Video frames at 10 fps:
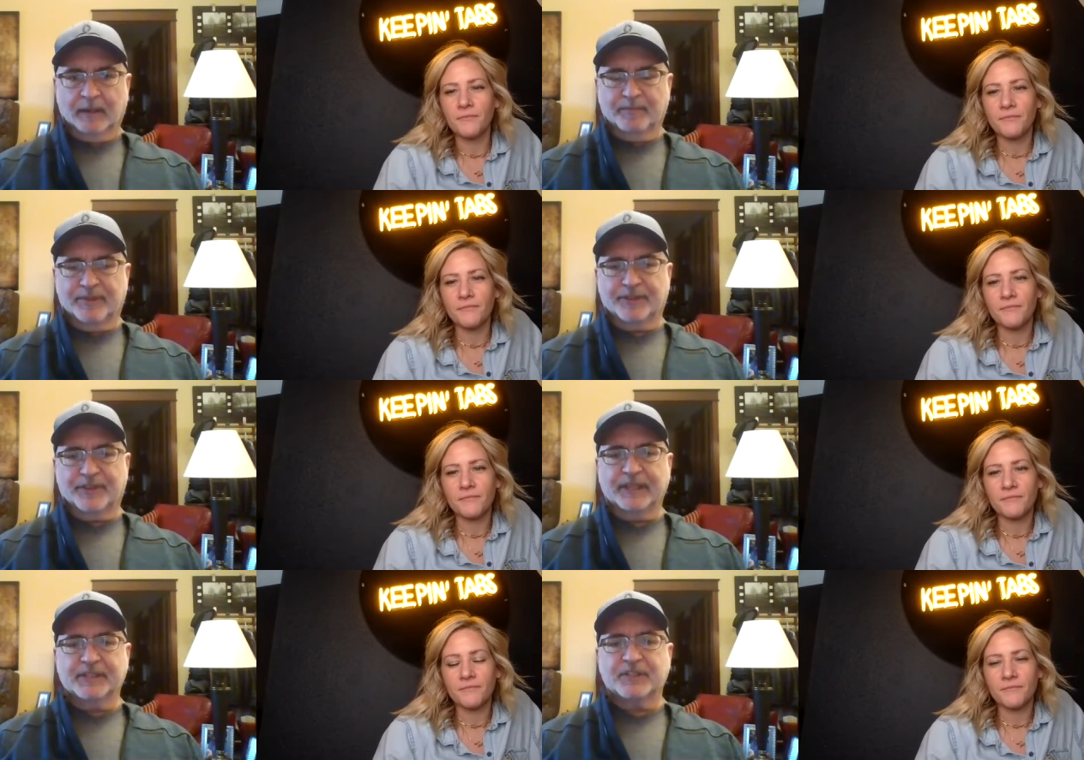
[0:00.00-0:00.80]
Speaker 1: The
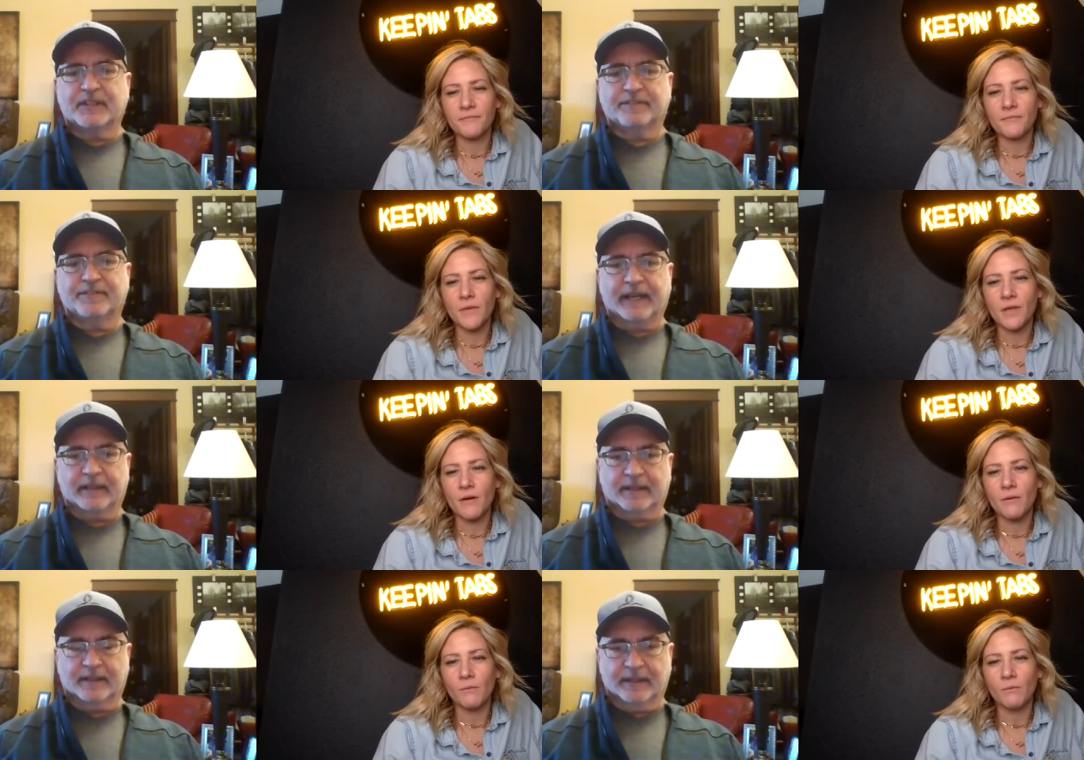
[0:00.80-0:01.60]
things that
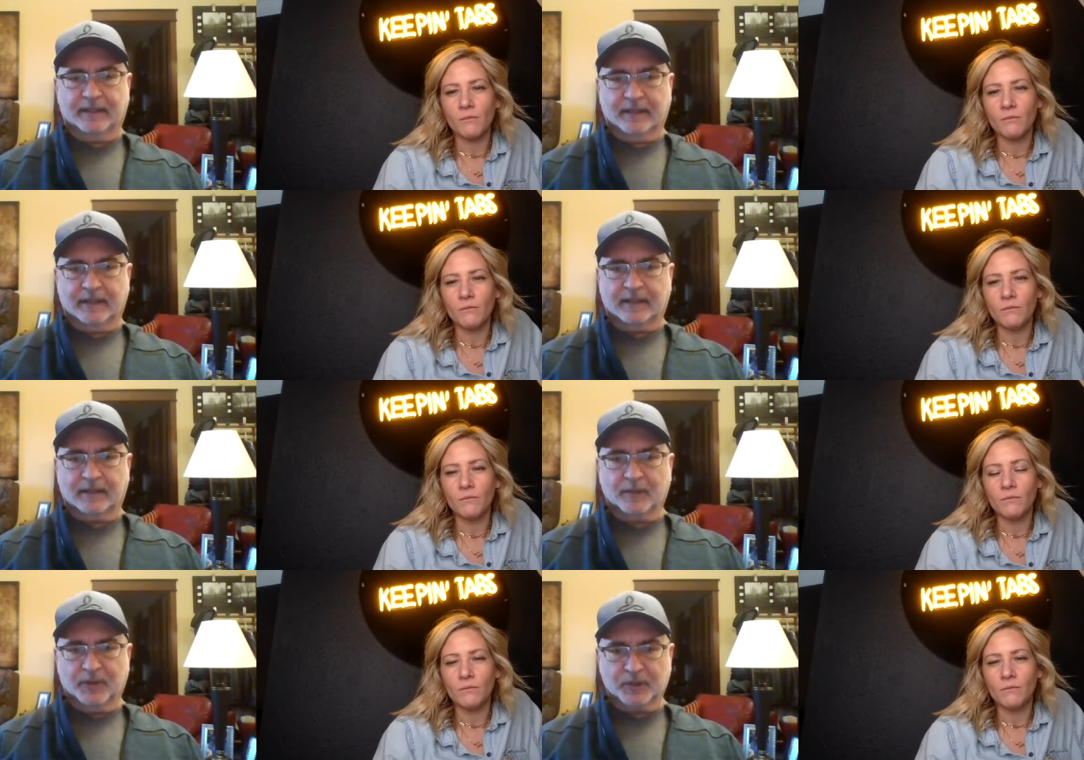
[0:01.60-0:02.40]
affect the uh,
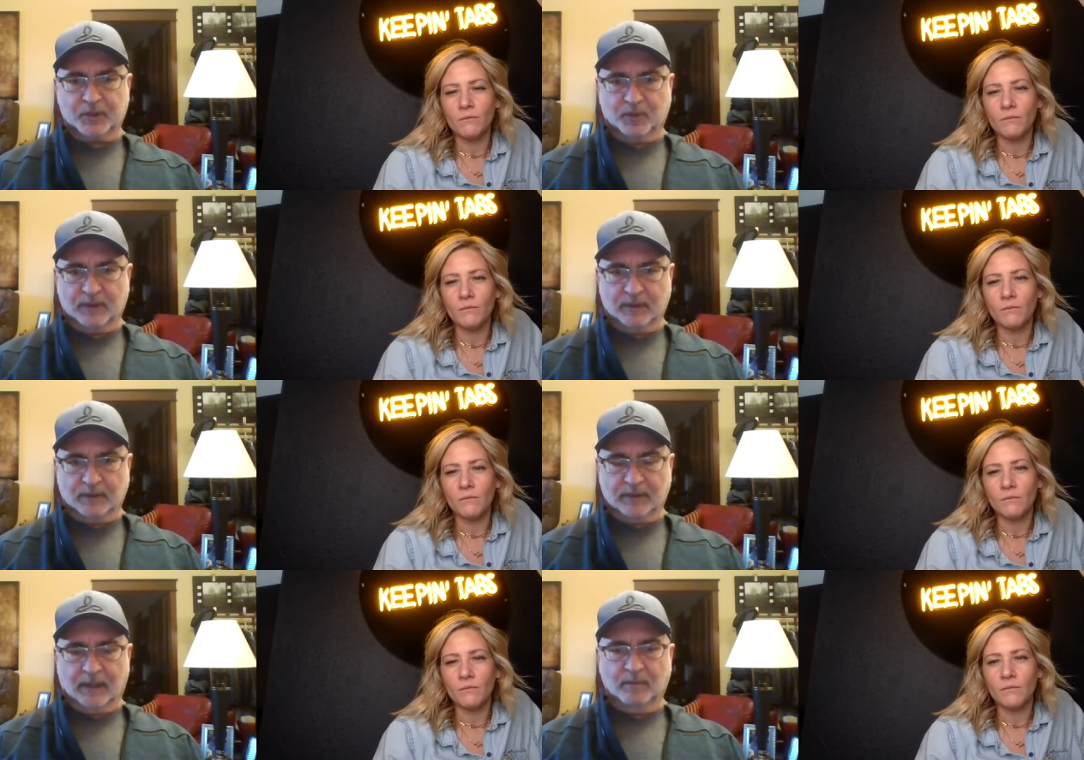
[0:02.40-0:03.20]
commercial
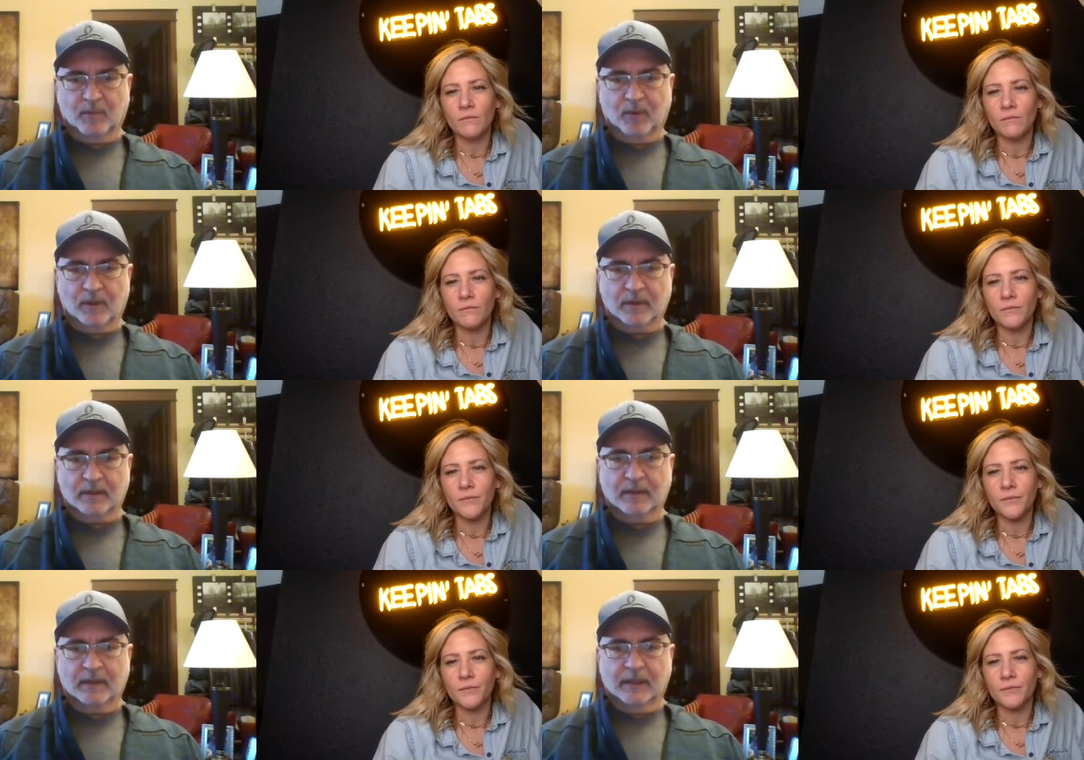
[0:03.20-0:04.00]
world are
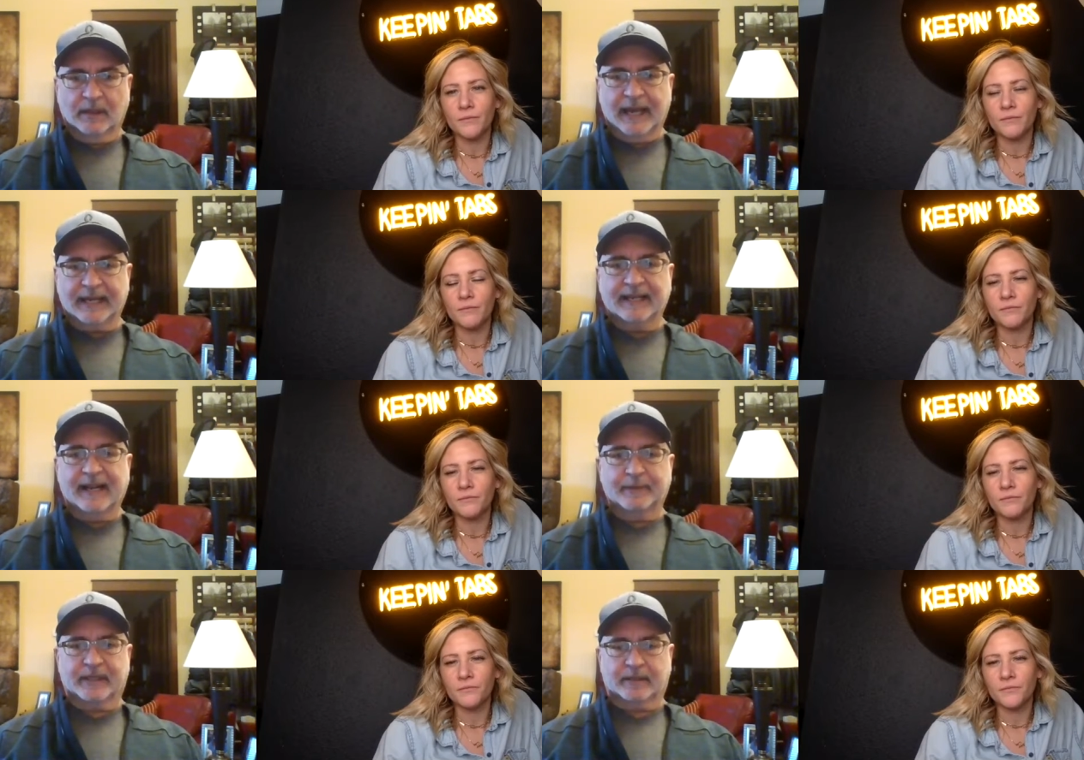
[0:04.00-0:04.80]
more
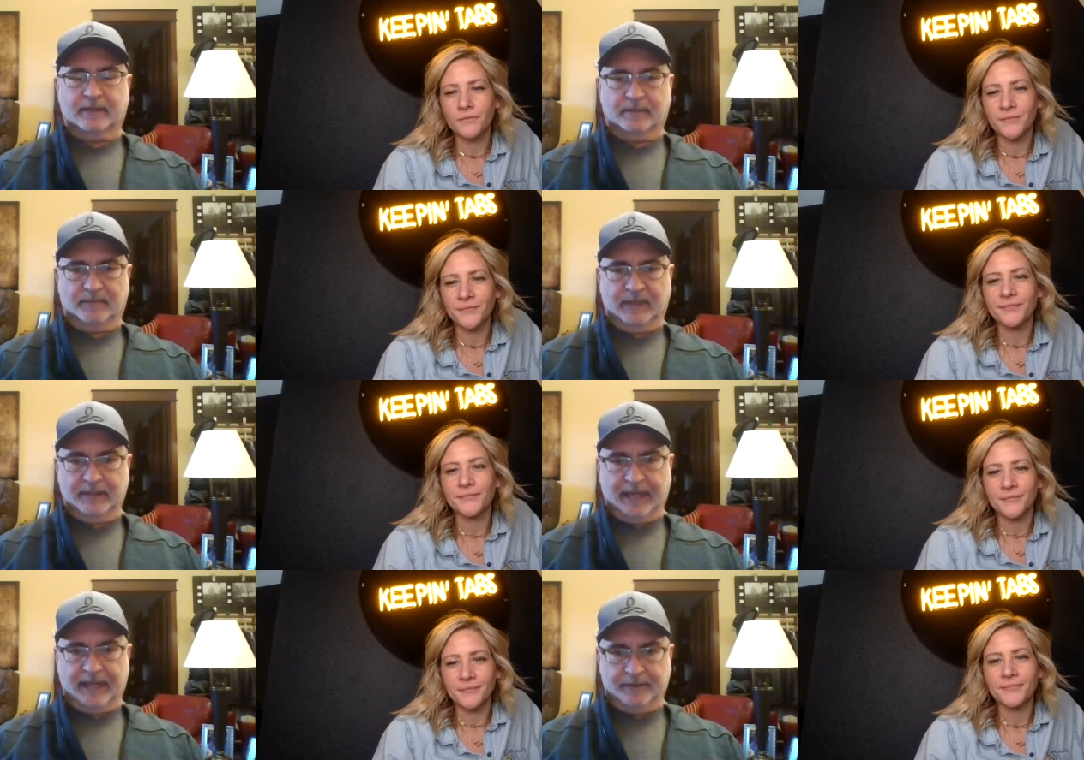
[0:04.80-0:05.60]
economic
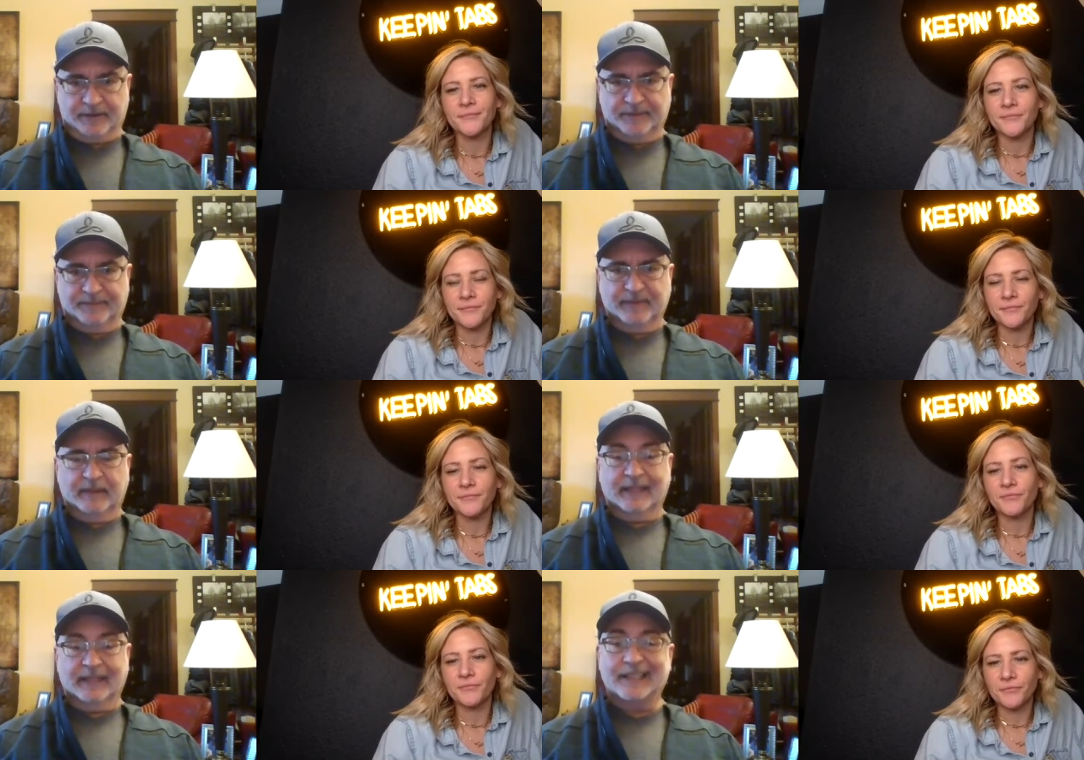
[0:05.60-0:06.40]
indicators,
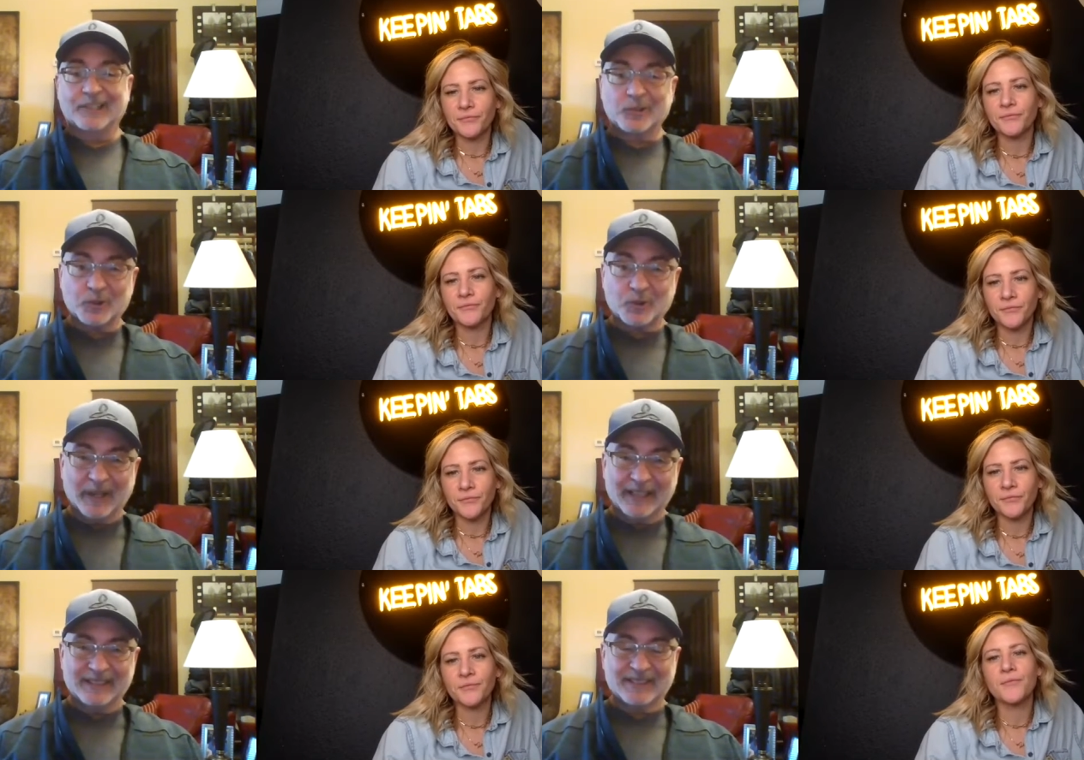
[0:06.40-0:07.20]
like interest
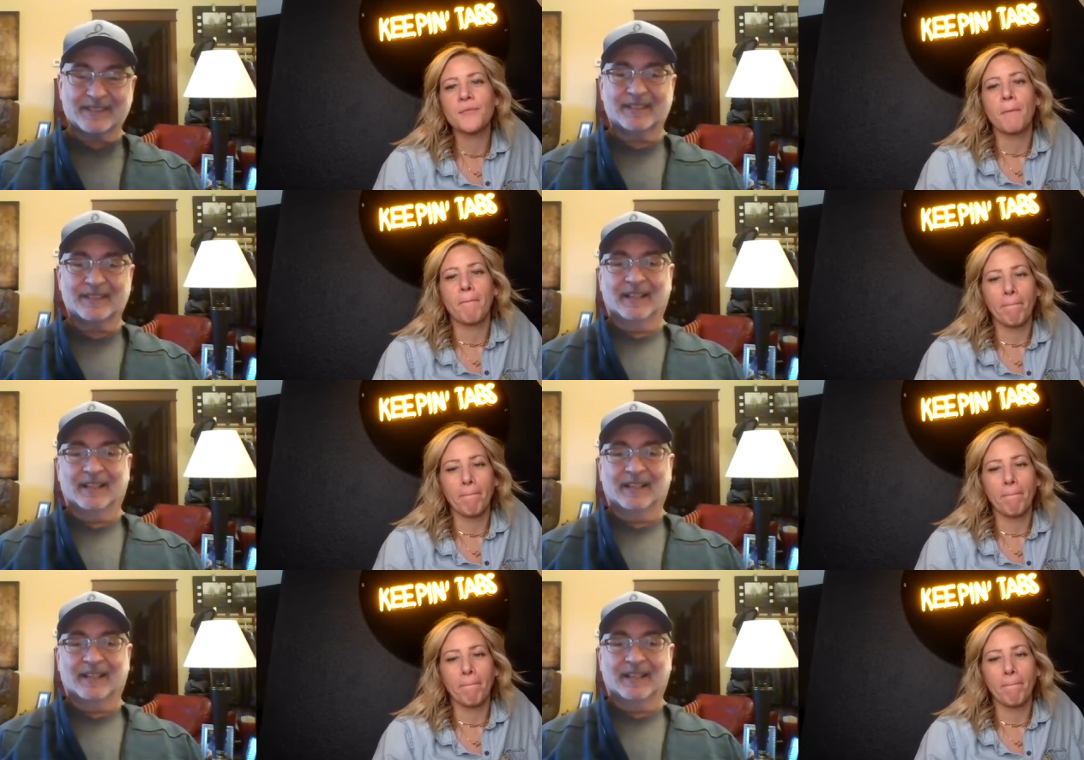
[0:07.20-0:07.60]
rates,